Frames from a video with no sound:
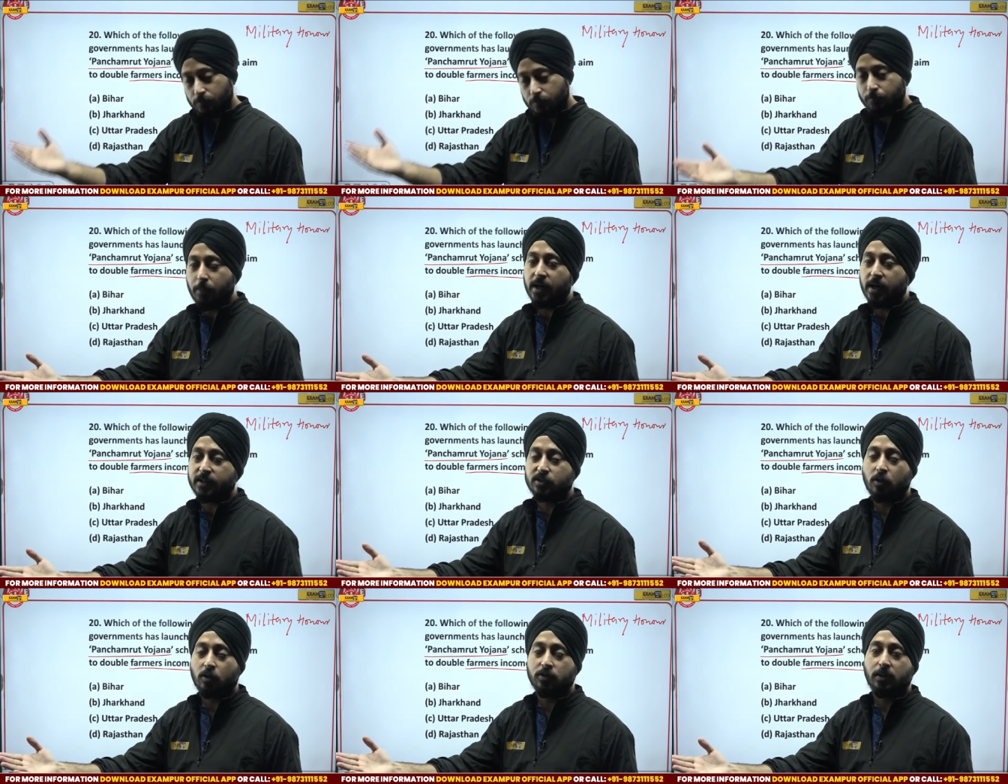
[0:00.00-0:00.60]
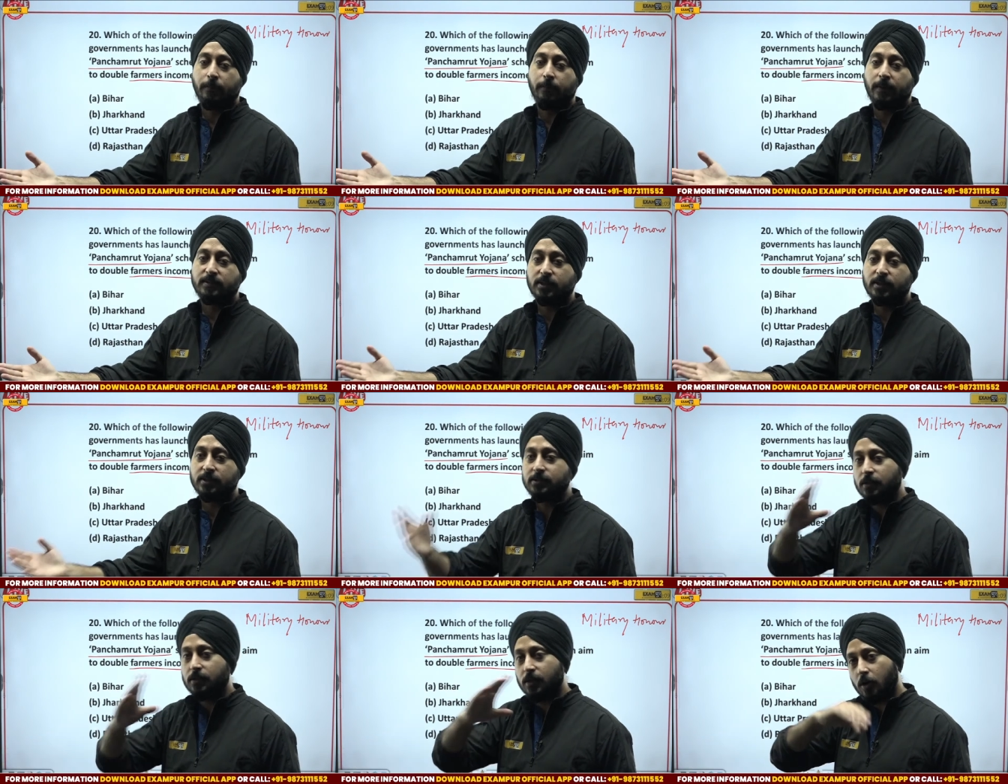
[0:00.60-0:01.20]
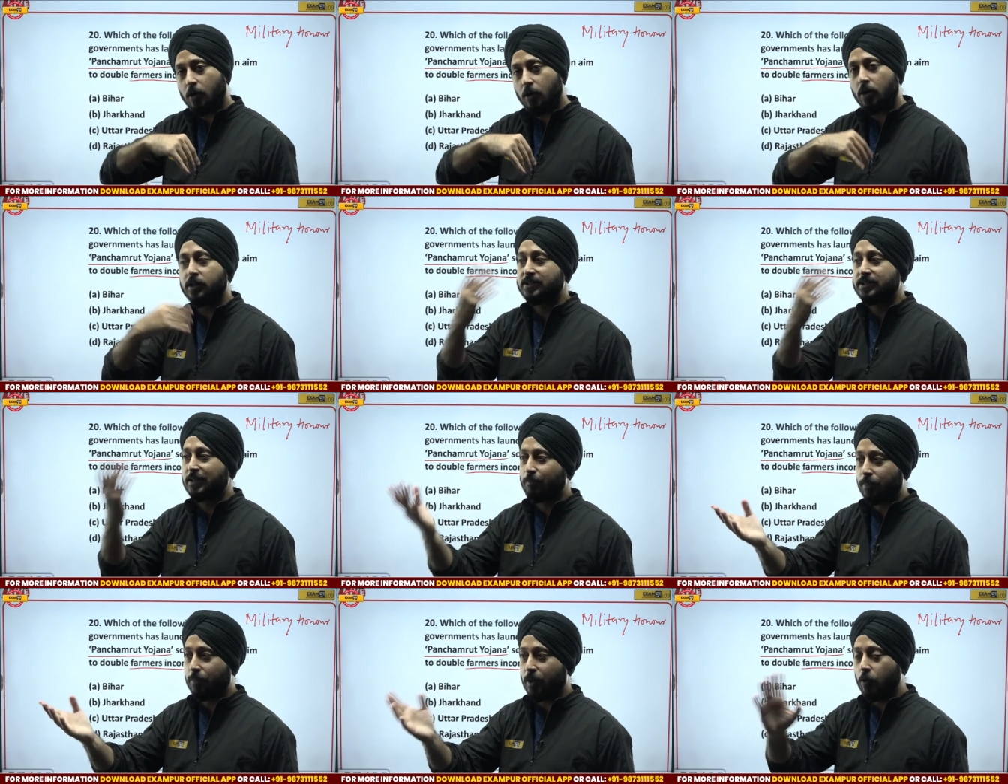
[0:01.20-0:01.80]
pass on the message or
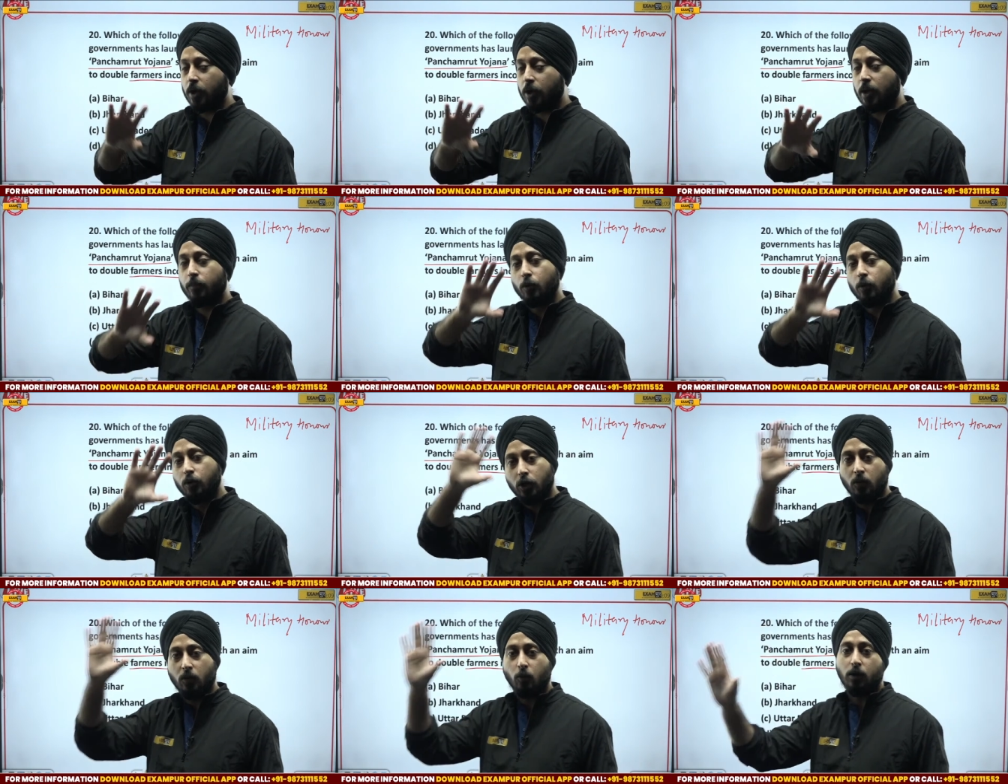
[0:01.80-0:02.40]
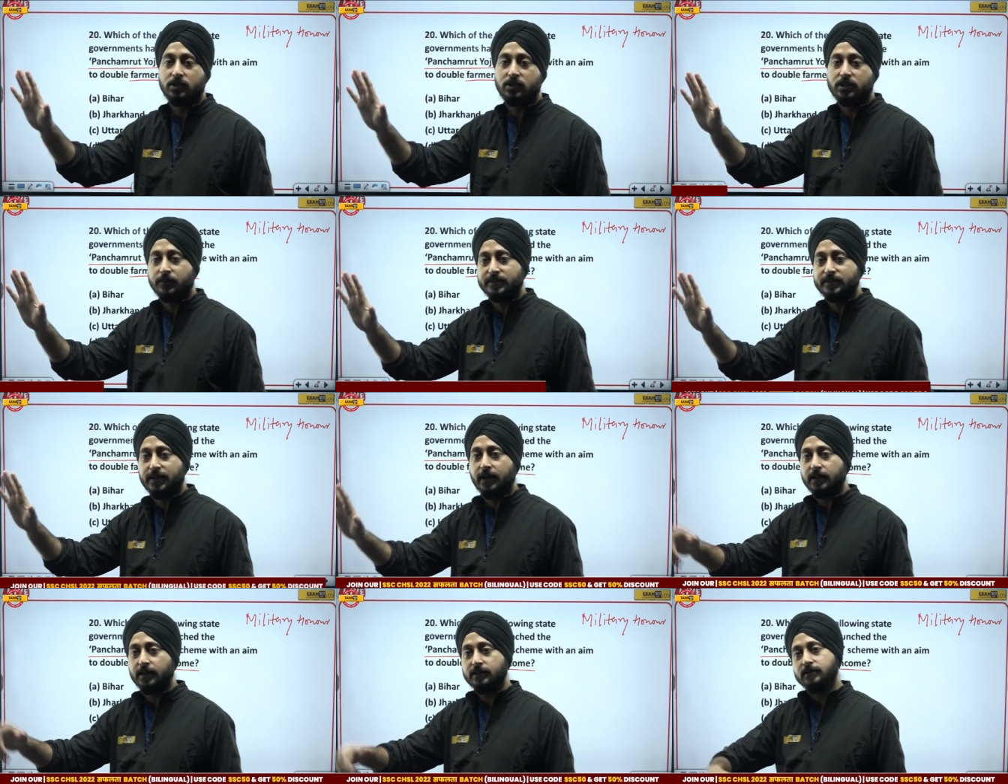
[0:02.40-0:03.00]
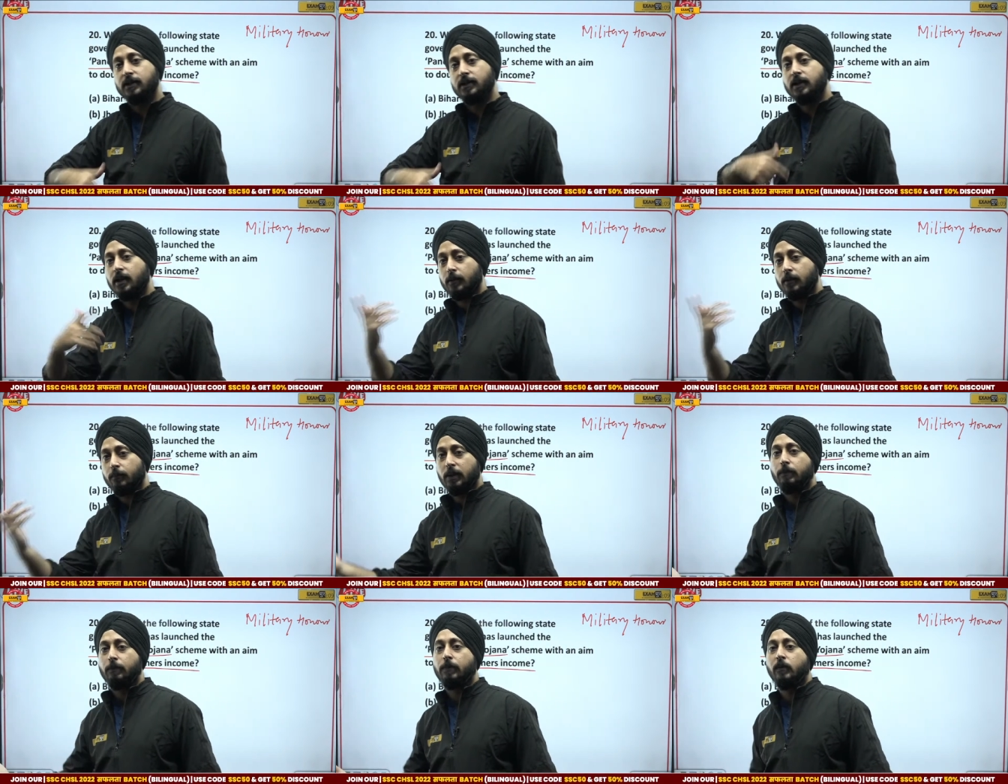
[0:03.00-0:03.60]
simply you can put your WhatsApp status.
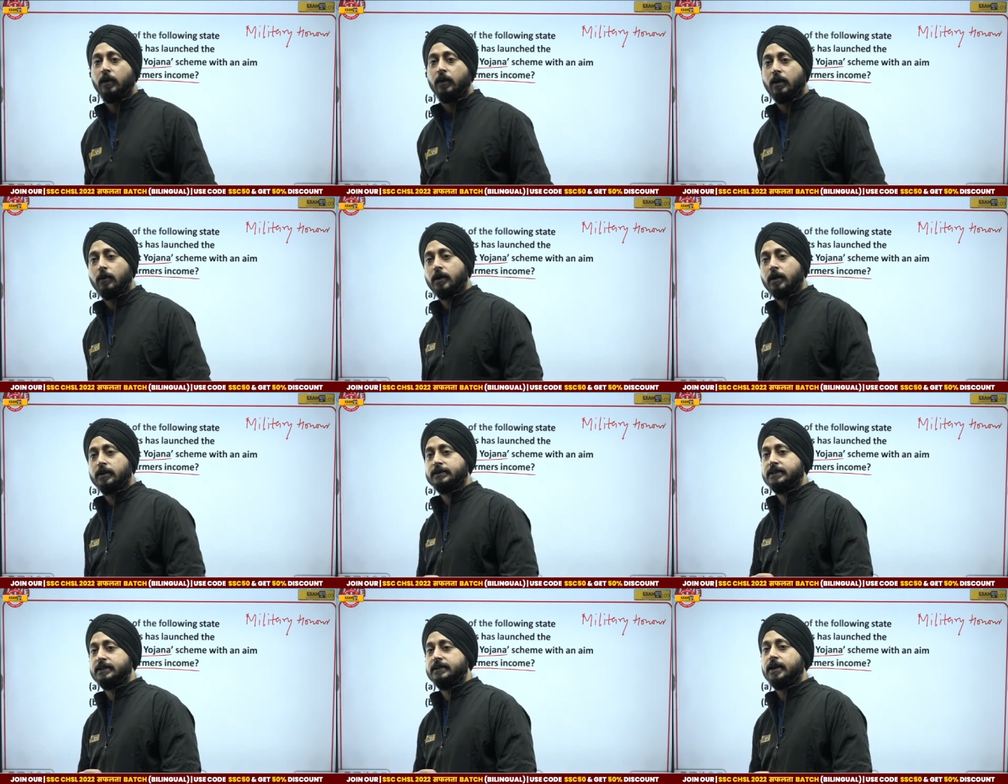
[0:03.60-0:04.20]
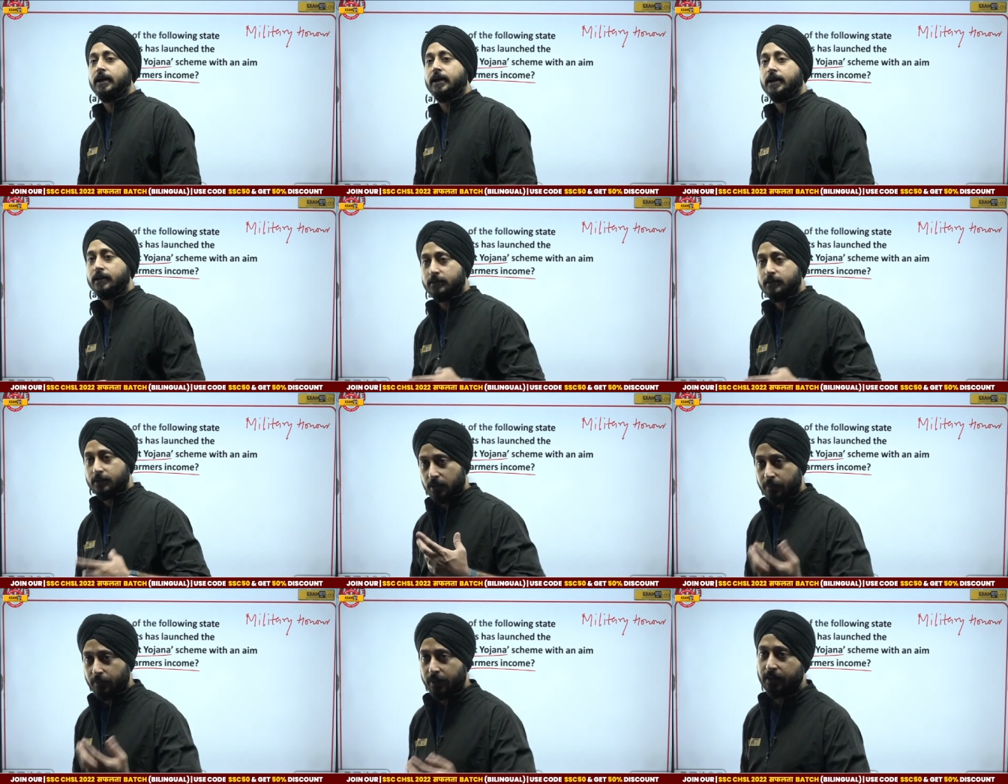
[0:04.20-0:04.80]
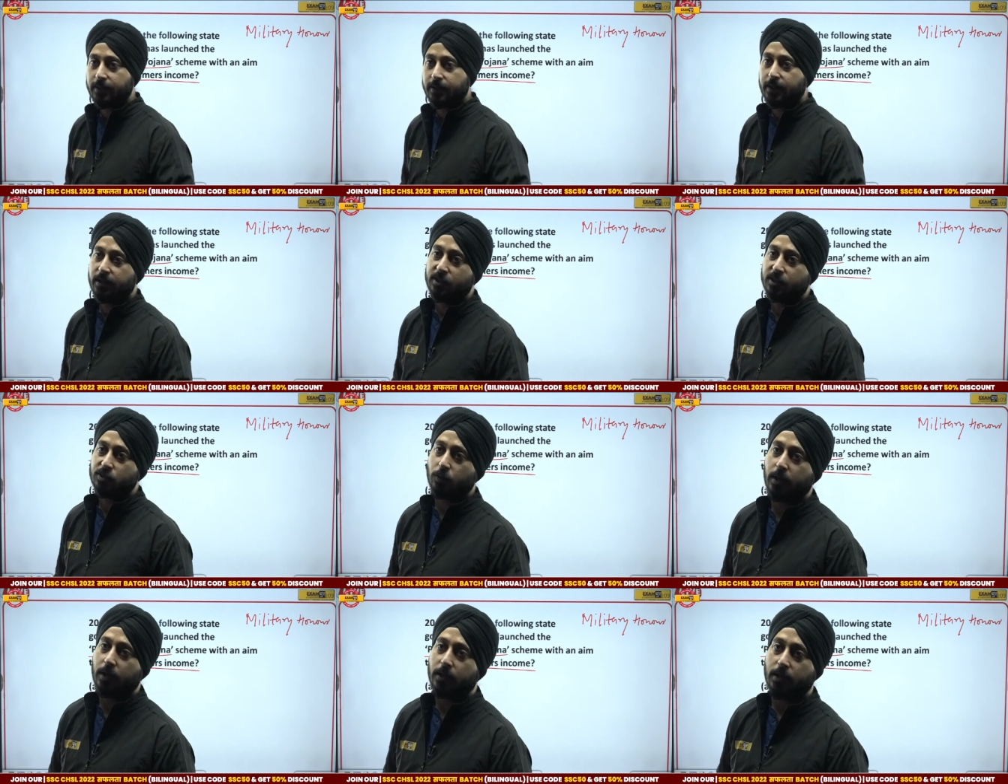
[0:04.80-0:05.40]
People will uh, see that and they might get
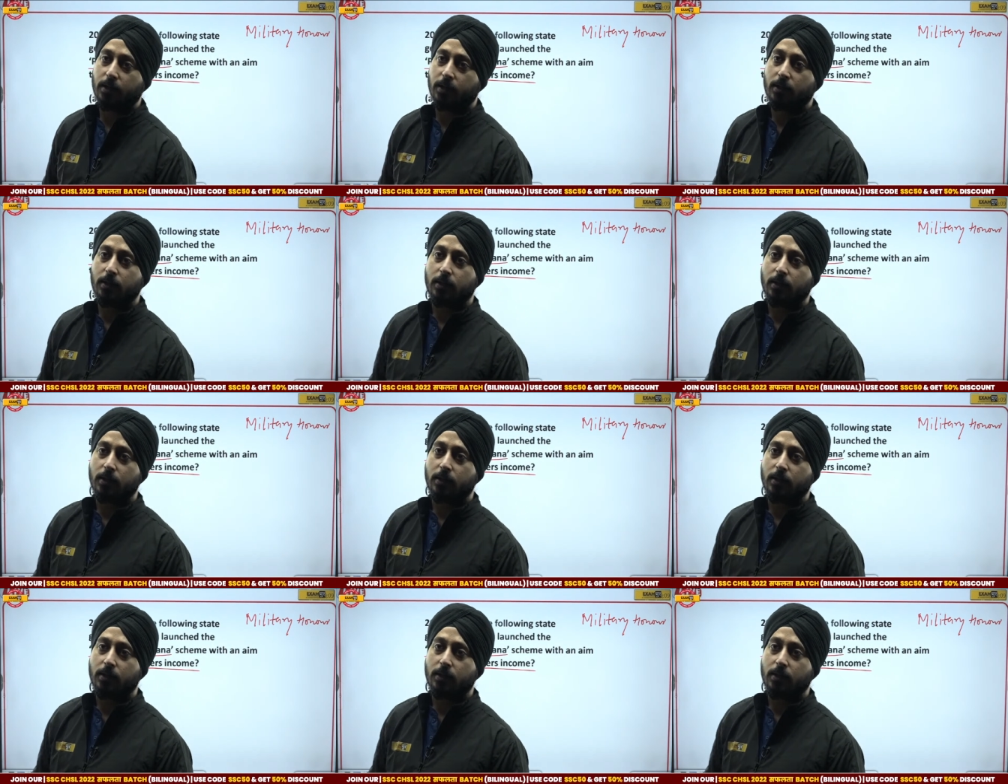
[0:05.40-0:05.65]
educated.